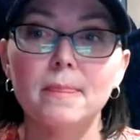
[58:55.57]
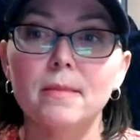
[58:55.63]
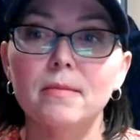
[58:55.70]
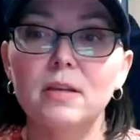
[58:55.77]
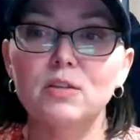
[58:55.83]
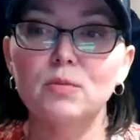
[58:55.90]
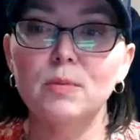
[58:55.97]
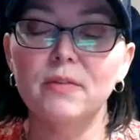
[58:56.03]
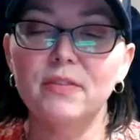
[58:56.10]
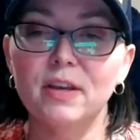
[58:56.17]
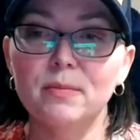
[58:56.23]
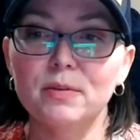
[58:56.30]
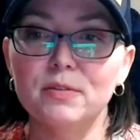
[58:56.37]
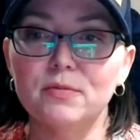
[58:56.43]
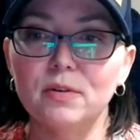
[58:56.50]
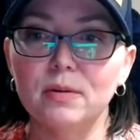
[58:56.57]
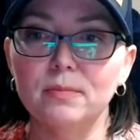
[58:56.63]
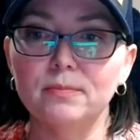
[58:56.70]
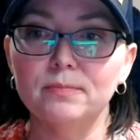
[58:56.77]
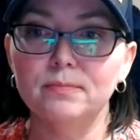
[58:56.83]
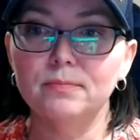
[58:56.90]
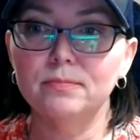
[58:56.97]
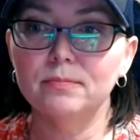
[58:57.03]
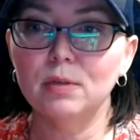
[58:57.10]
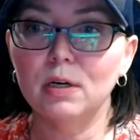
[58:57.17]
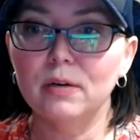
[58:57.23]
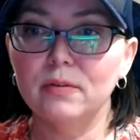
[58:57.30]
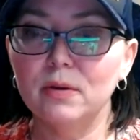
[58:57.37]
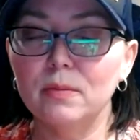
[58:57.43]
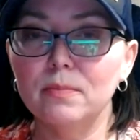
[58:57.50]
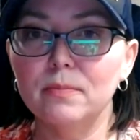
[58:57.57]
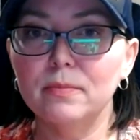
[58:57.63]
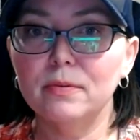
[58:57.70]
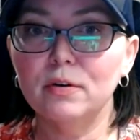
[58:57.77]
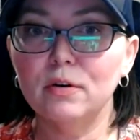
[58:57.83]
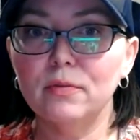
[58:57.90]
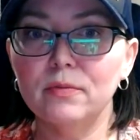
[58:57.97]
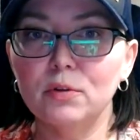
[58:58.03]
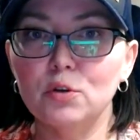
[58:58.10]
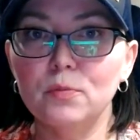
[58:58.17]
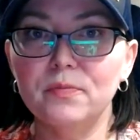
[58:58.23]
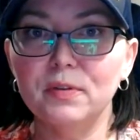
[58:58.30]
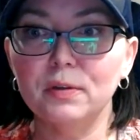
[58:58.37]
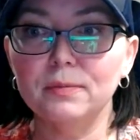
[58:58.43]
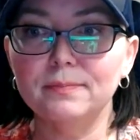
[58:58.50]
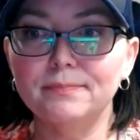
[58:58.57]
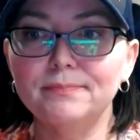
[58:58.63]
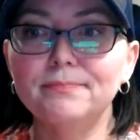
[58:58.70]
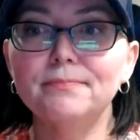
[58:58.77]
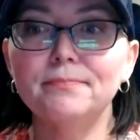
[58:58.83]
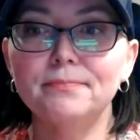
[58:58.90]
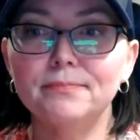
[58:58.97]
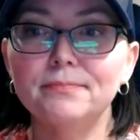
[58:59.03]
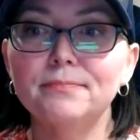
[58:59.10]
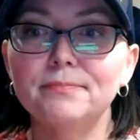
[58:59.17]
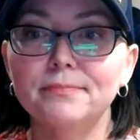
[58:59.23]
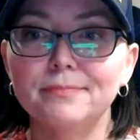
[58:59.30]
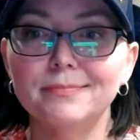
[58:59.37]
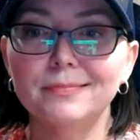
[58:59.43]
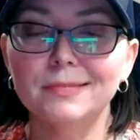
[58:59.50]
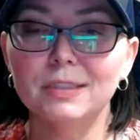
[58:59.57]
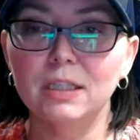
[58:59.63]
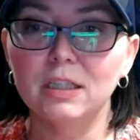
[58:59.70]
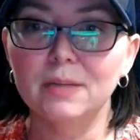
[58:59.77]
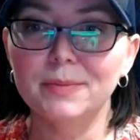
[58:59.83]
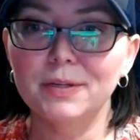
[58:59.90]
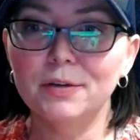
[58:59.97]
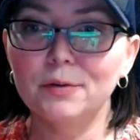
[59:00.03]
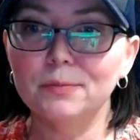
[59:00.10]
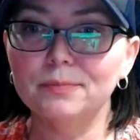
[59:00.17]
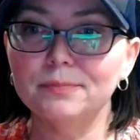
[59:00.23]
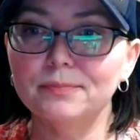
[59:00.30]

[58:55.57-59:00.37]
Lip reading: That's where my family's from. Part of it. They're in Coopville. Let me know.